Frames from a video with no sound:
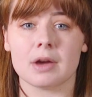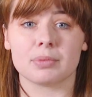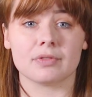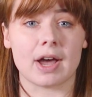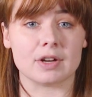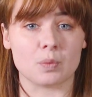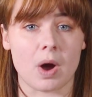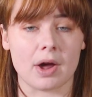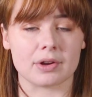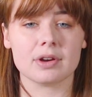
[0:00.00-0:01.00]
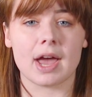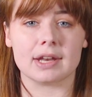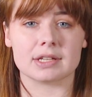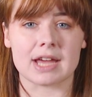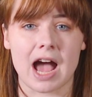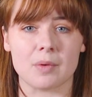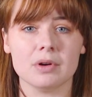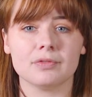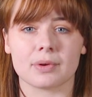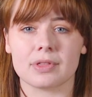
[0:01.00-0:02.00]
Provide water and a
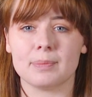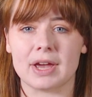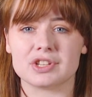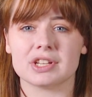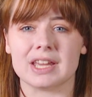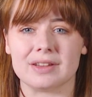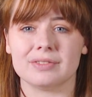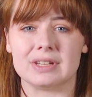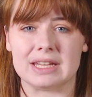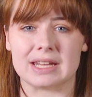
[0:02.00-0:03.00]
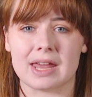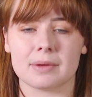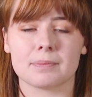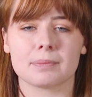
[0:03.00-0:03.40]
towel for the patient if needed.